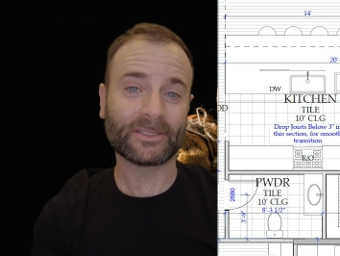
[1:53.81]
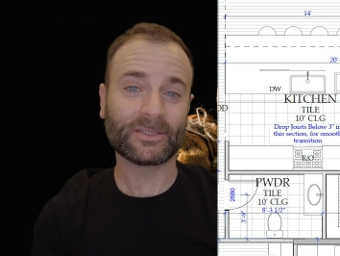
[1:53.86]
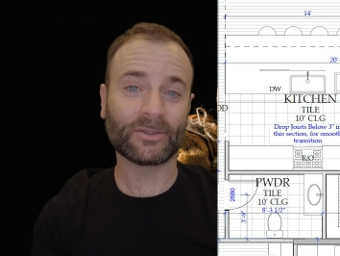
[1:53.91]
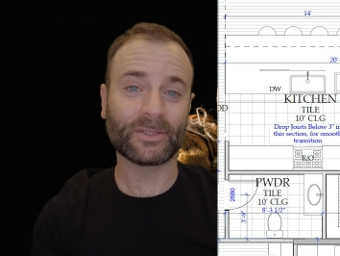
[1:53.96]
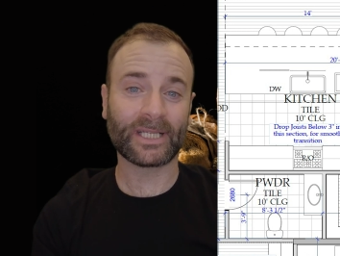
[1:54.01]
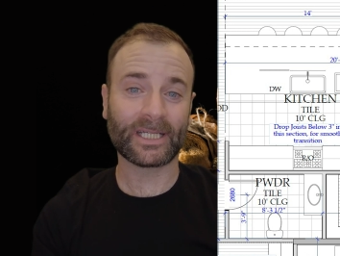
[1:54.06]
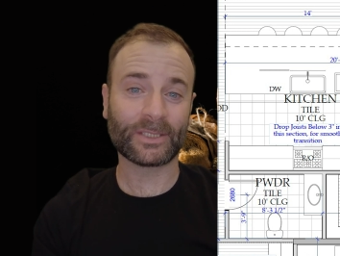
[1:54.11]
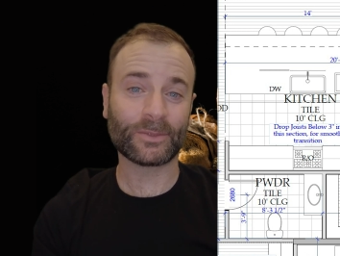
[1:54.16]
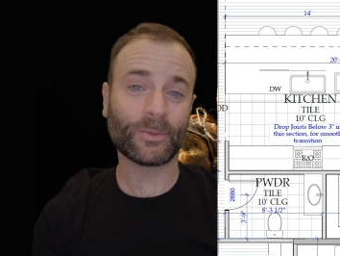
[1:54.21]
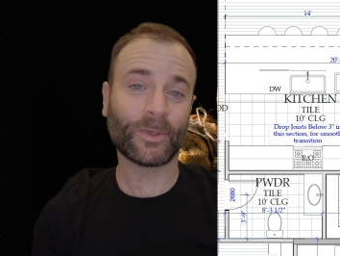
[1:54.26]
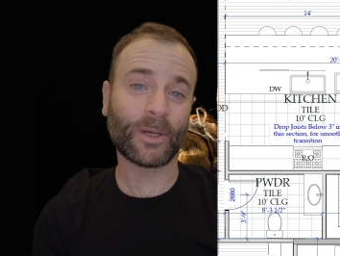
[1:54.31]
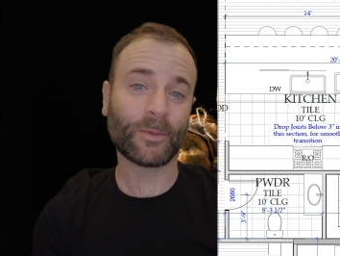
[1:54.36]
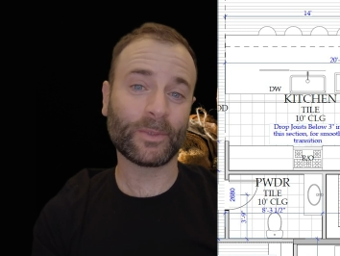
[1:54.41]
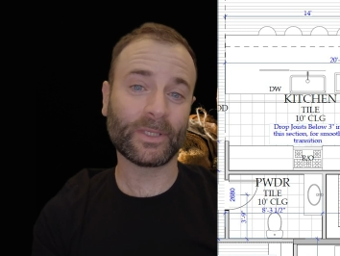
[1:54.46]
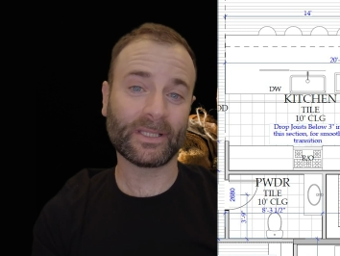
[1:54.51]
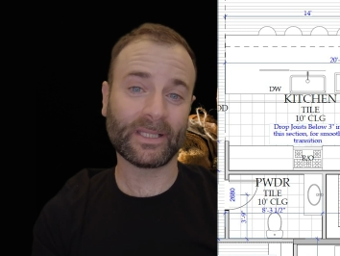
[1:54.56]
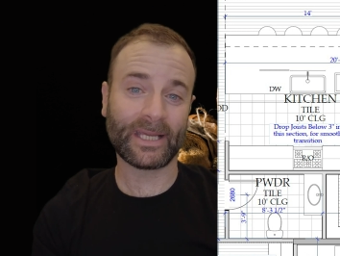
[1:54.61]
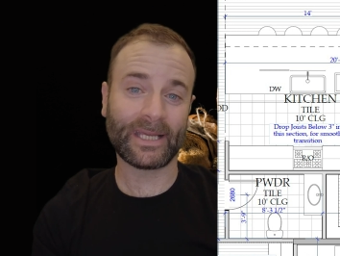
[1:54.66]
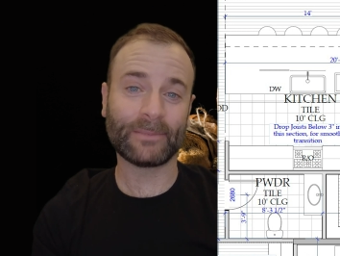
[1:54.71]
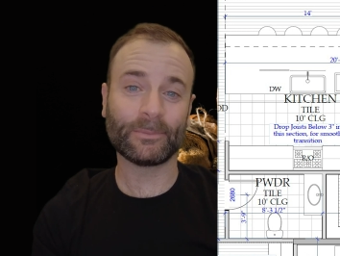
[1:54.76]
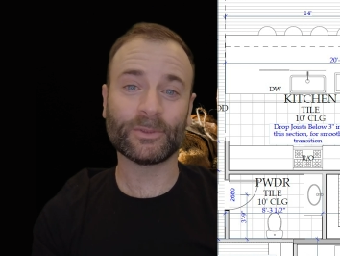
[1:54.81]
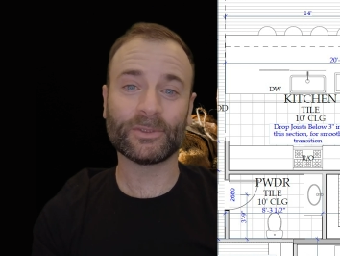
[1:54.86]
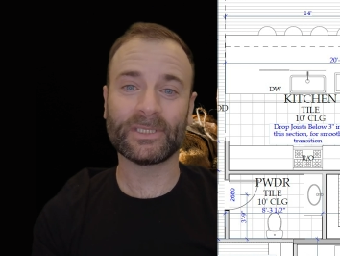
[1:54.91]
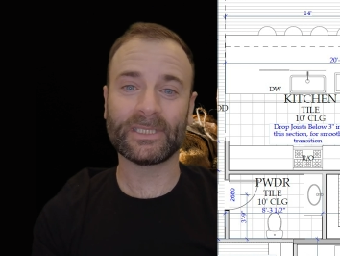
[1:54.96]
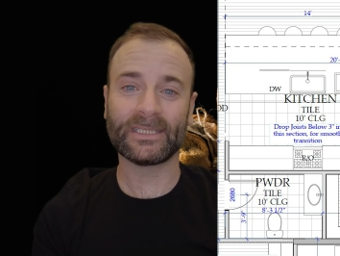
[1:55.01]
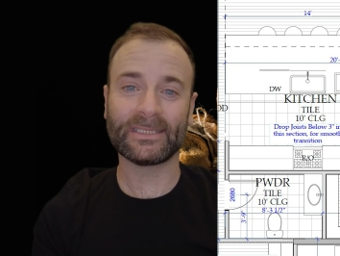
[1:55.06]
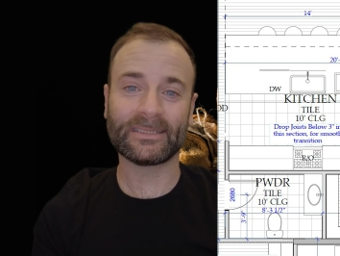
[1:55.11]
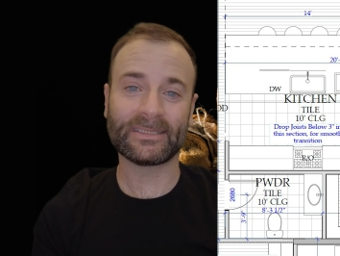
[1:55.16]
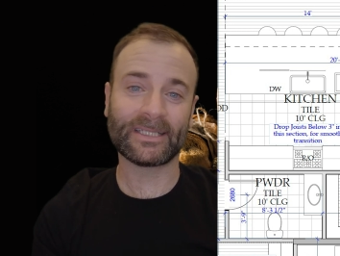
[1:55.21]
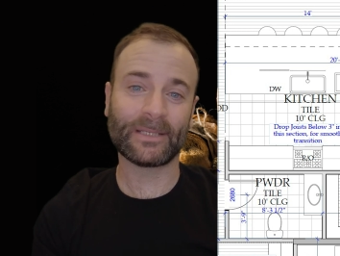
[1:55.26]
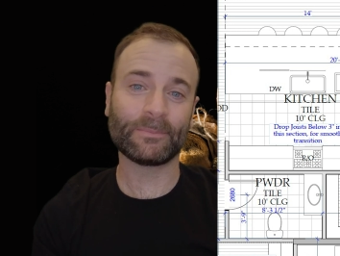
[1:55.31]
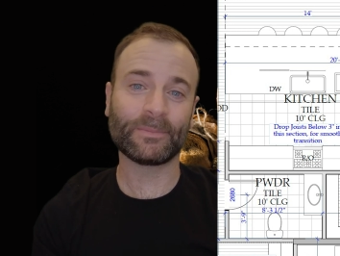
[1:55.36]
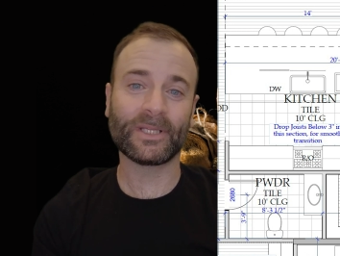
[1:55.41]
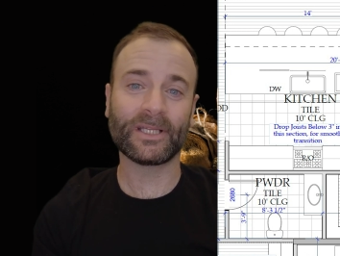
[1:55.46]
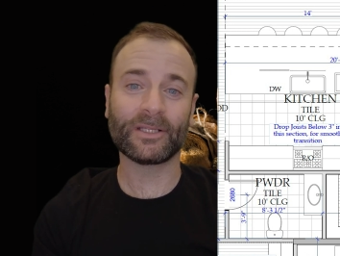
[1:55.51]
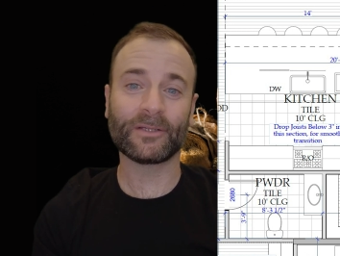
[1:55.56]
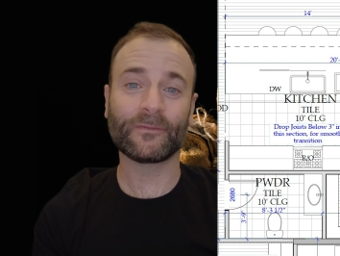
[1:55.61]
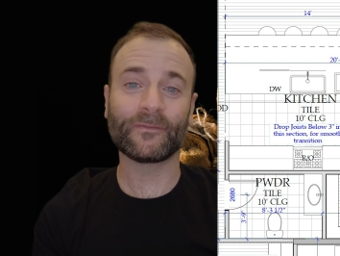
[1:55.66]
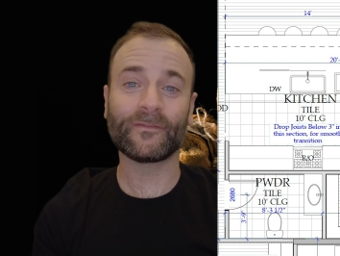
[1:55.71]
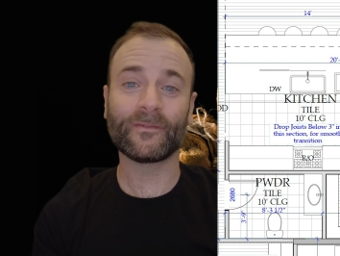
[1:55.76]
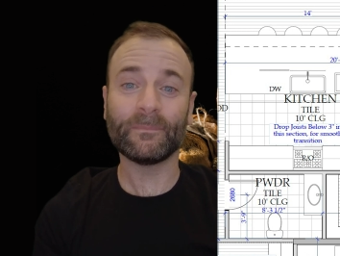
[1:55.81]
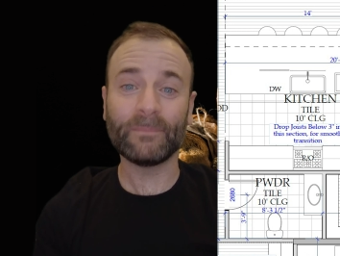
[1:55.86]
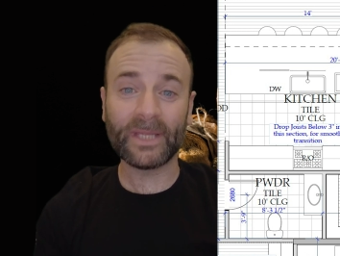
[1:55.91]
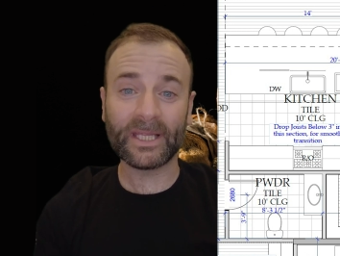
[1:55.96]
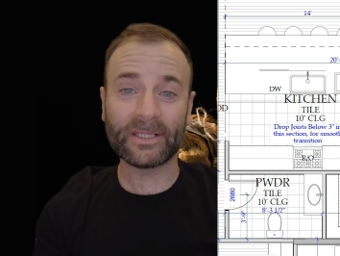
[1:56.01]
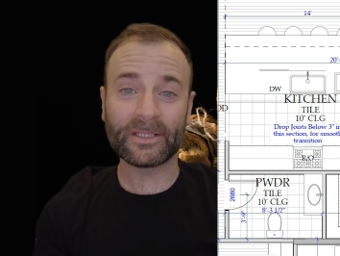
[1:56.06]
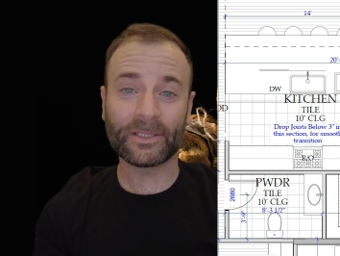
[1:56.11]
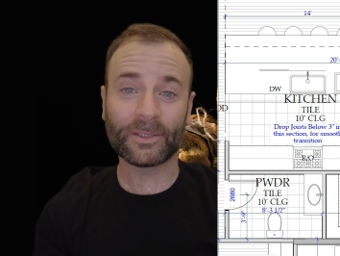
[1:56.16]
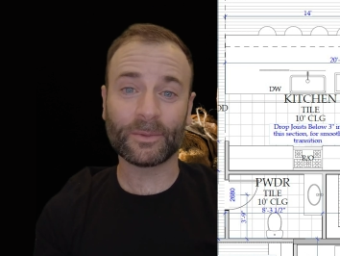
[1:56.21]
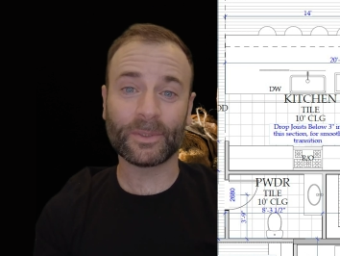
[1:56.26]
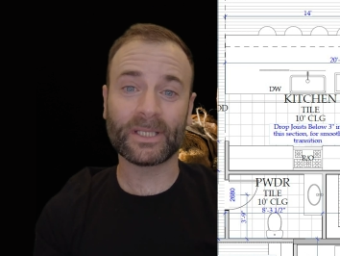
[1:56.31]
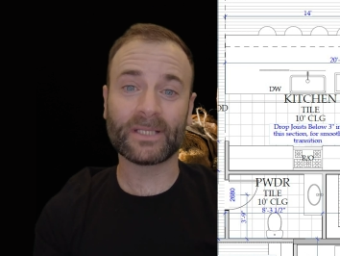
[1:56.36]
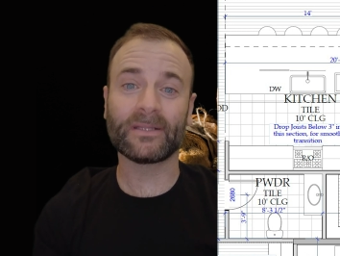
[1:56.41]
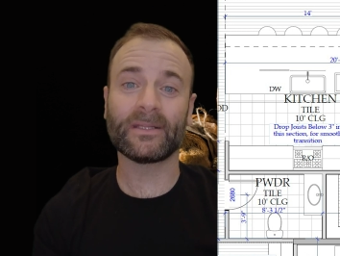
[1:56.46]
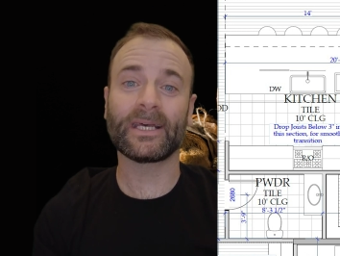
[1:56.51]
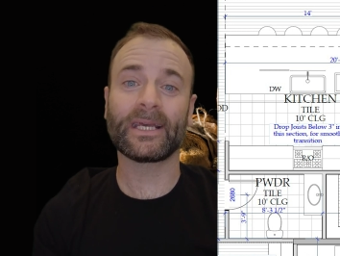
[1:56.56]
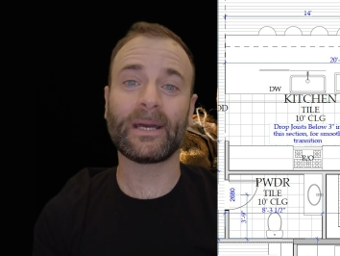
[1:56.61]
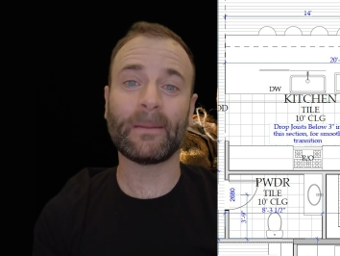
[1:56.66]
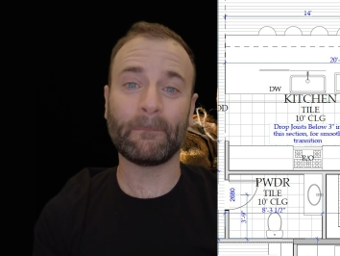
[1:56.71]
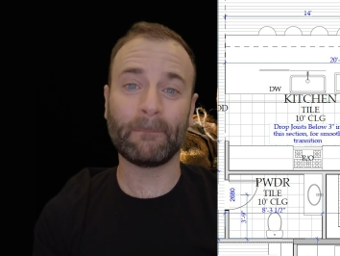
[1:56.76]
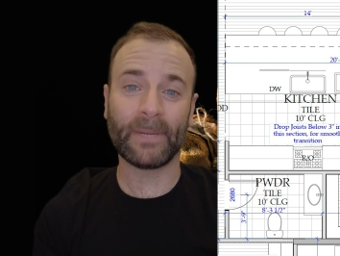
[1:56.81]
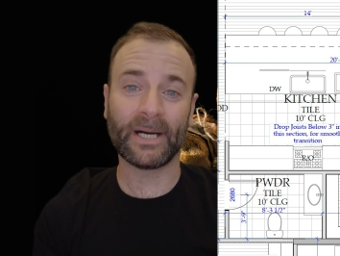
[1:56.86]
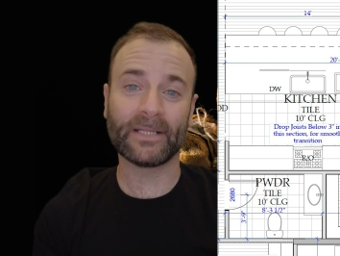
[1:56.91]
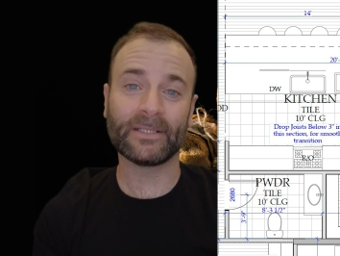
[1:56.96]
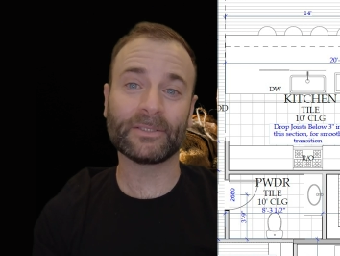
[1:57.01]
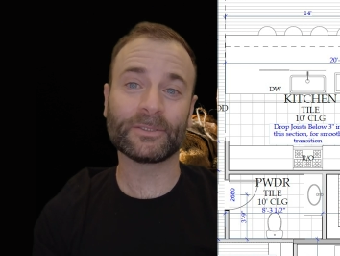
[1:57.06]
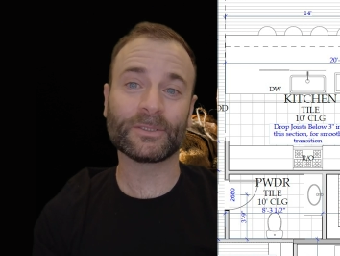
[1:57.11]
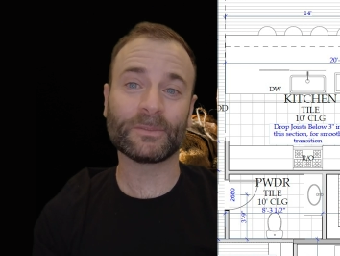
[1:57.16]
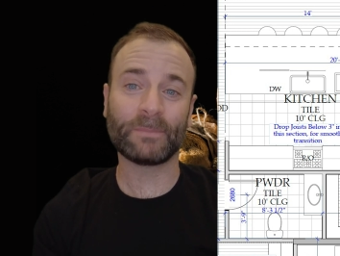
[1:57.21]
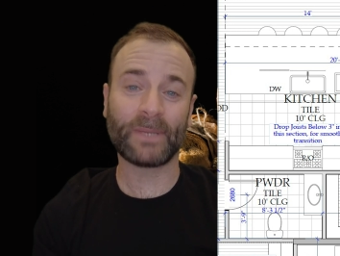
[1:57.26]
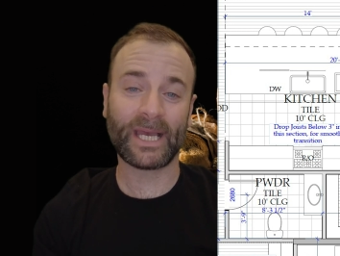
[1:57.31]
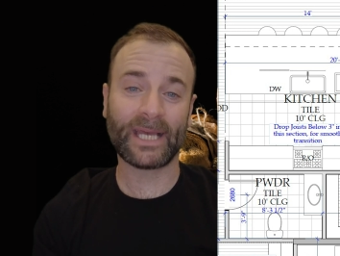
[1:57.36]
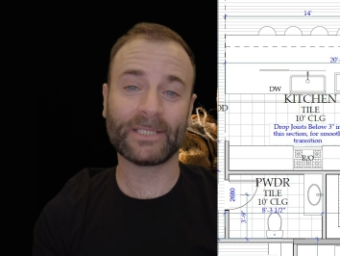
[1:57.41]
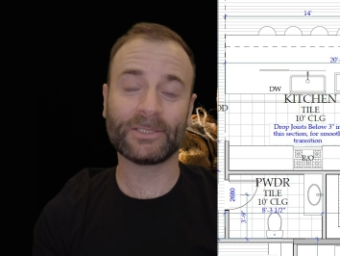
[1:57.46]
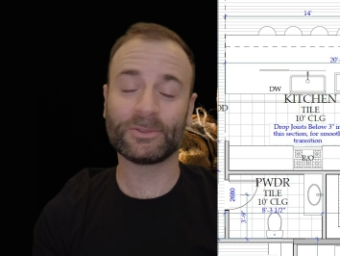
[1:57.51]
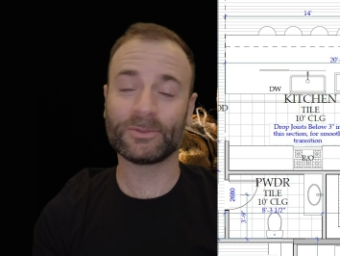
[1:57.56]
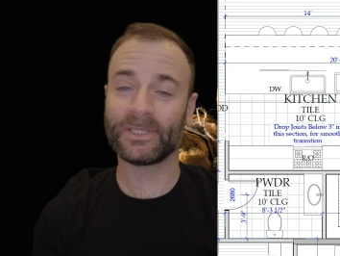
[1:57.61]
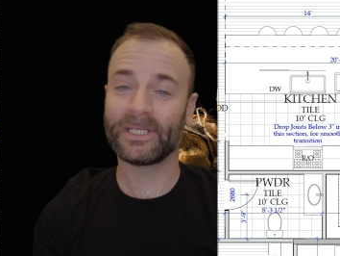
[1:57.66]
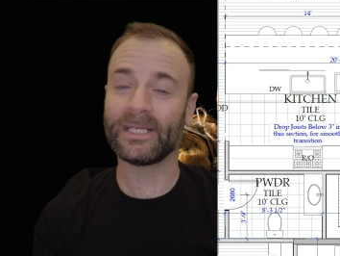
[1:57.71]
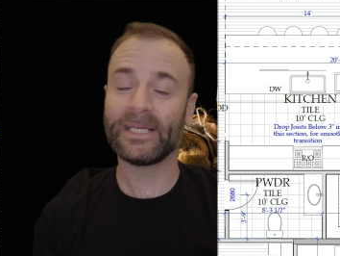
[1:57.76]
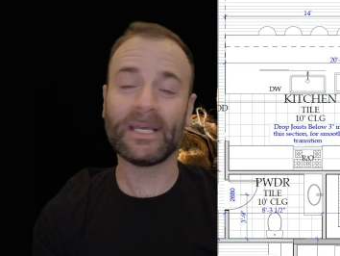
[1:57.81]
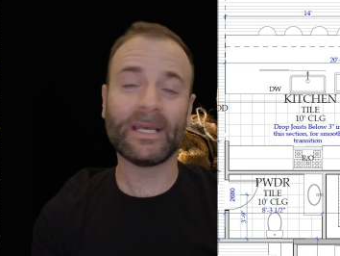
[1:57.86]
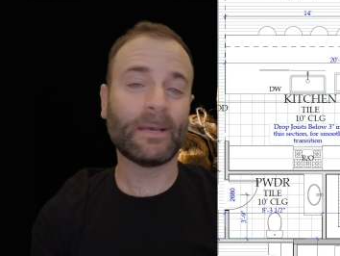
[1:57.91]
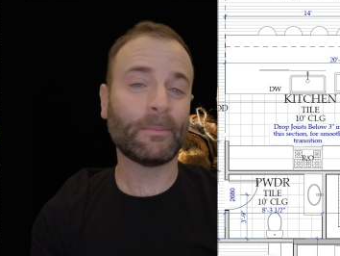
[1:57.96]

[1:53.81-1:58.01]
So that's why we labeled it as something they're familiar with, like a butler's pantry.